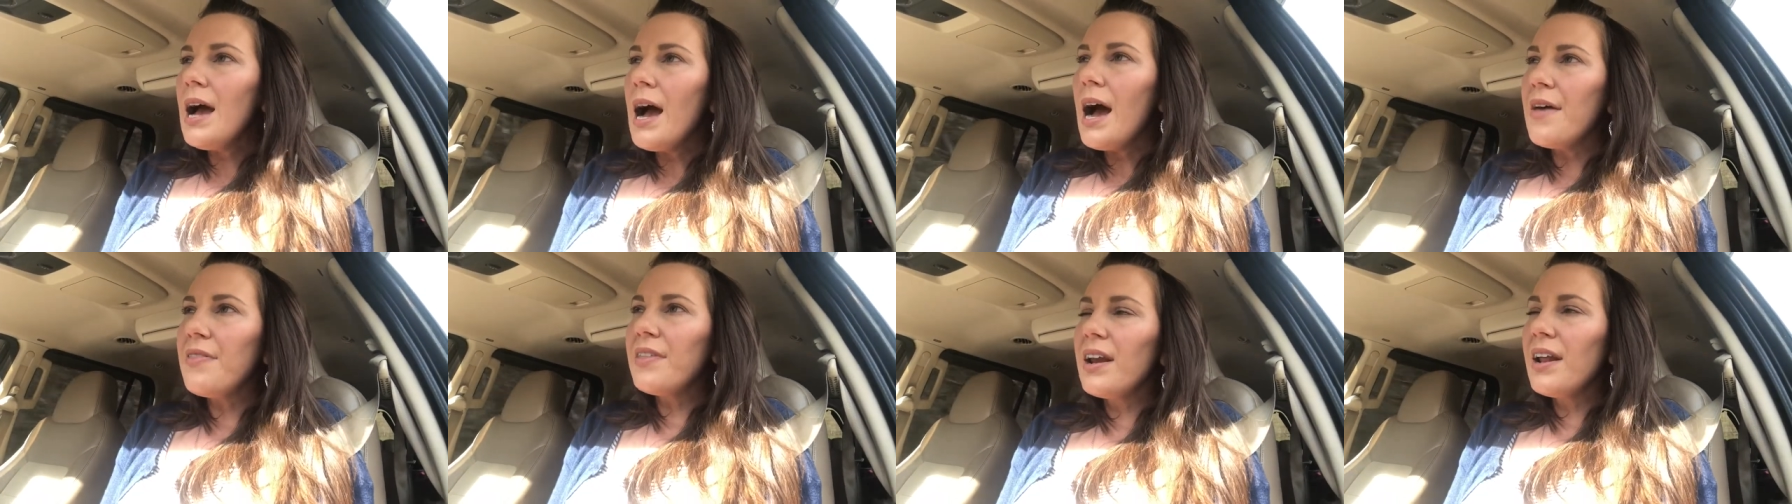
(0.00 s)

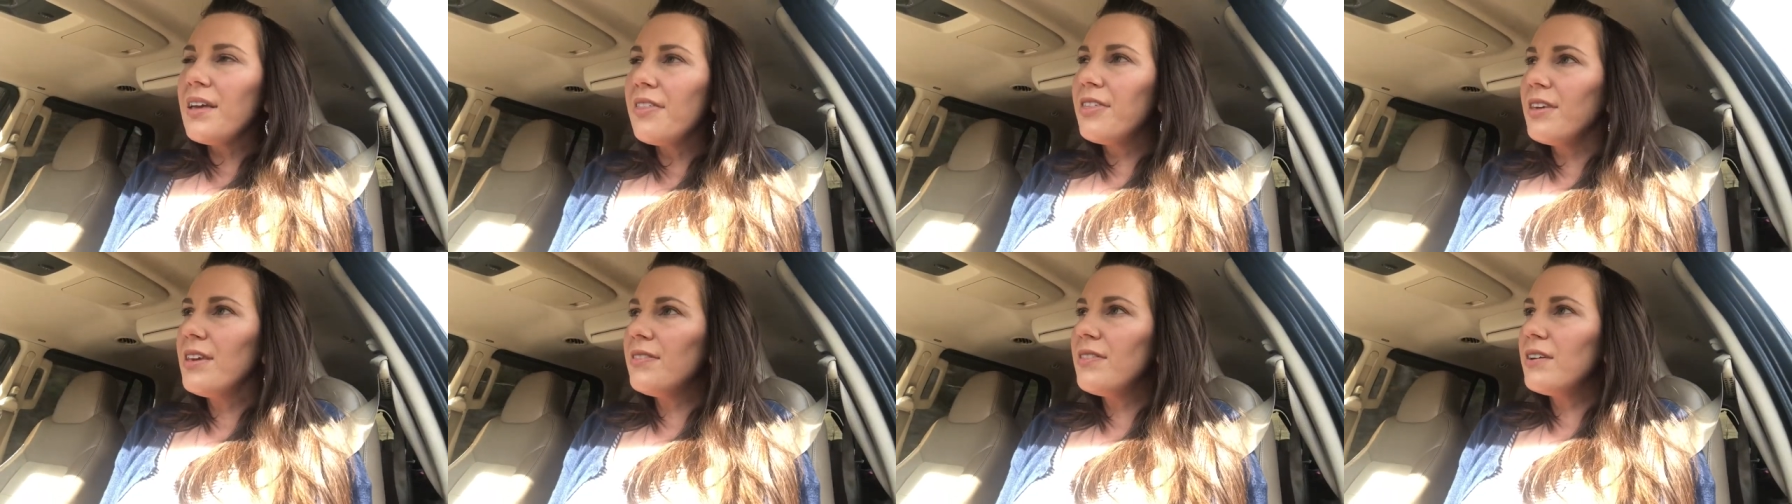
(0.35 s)
And then I
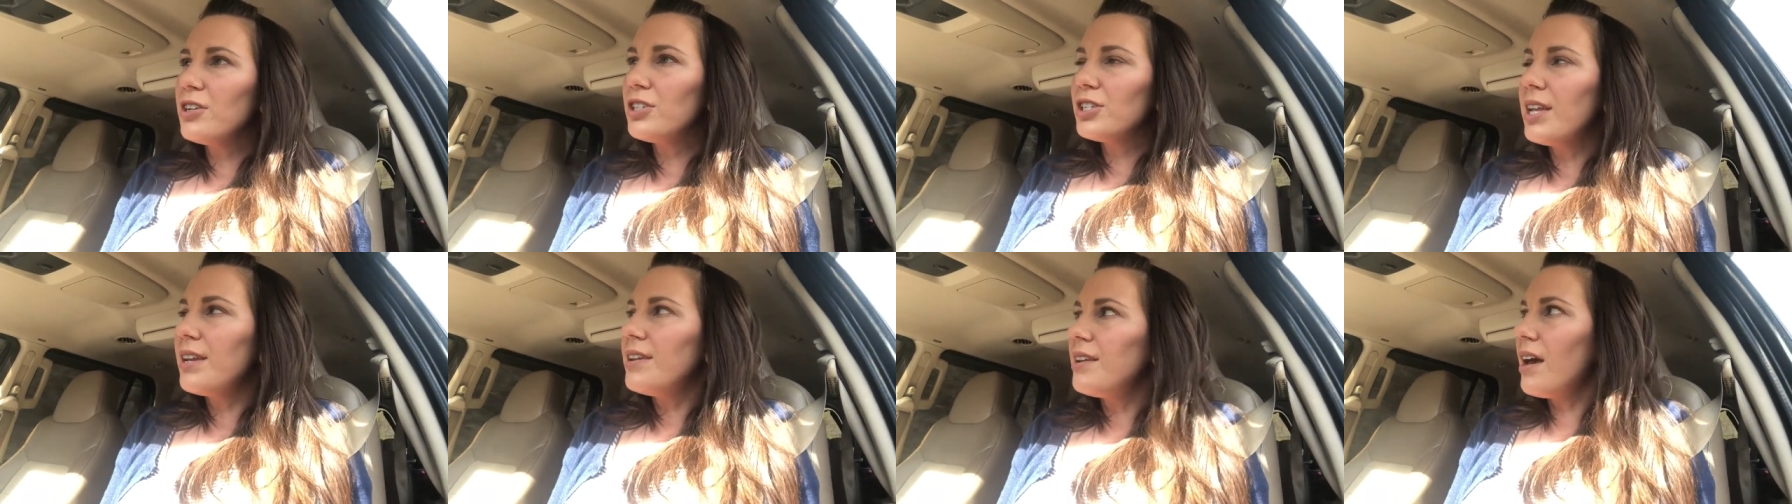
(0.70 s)
think
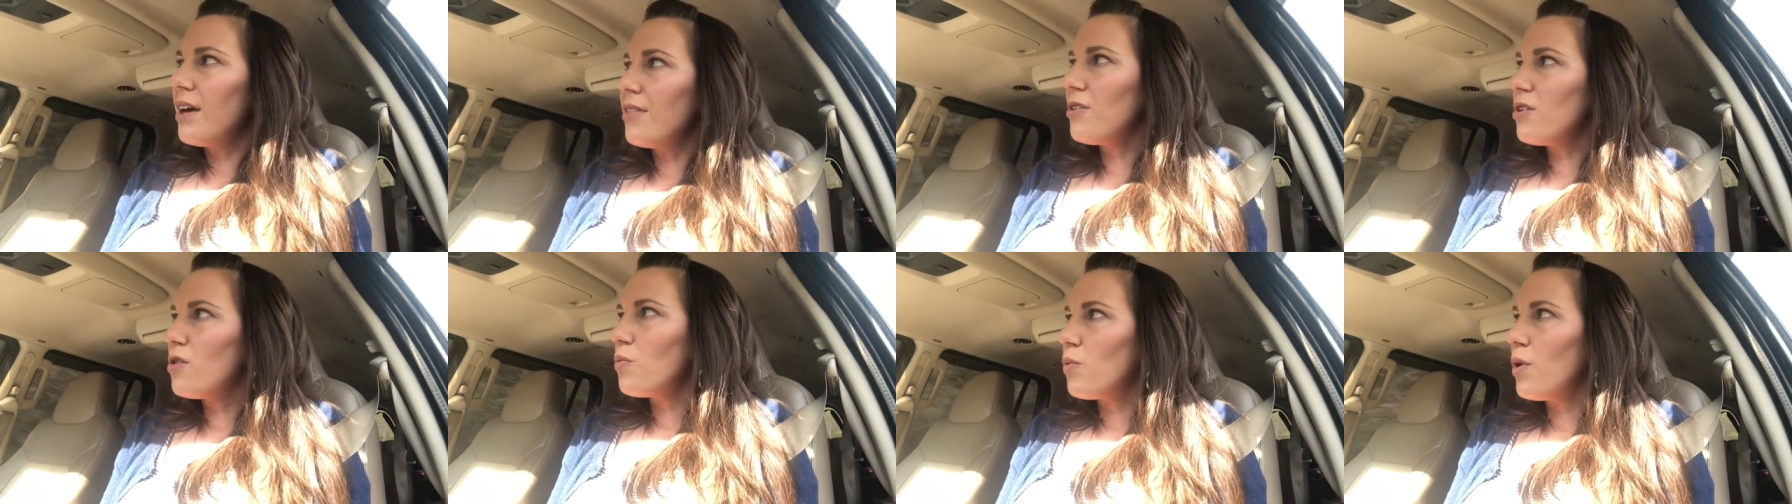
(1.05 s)
there's
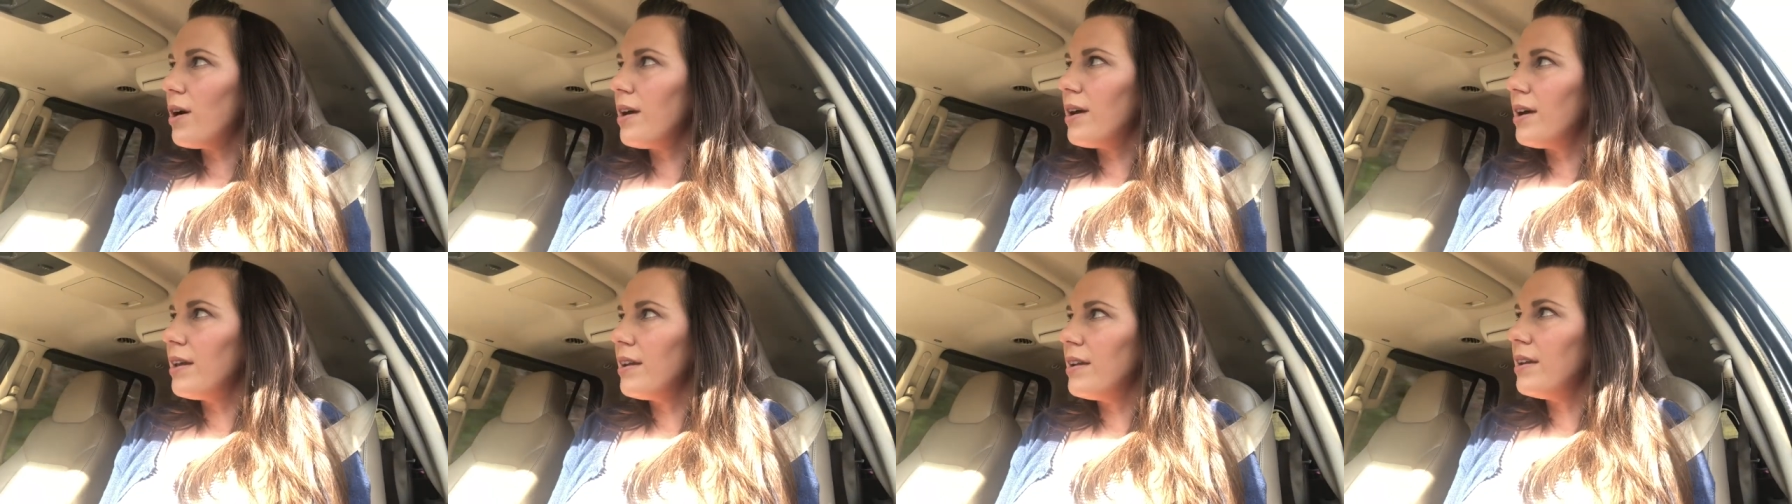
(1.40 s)
another
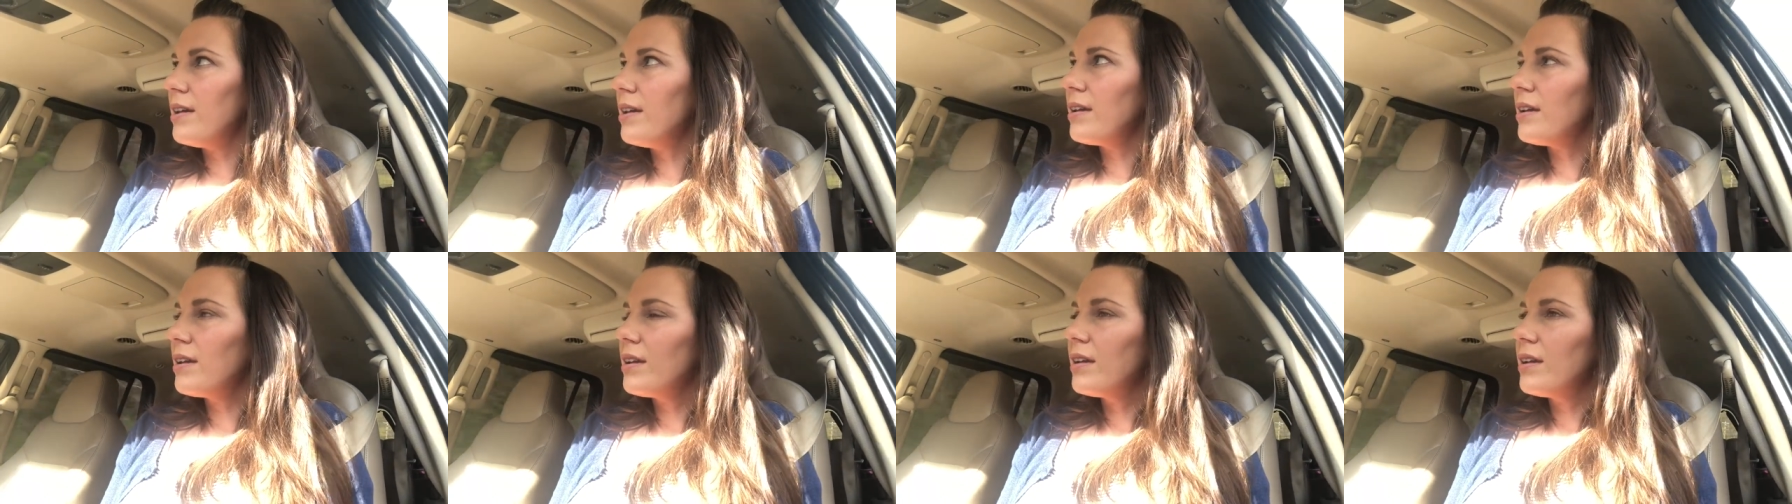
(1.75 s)
one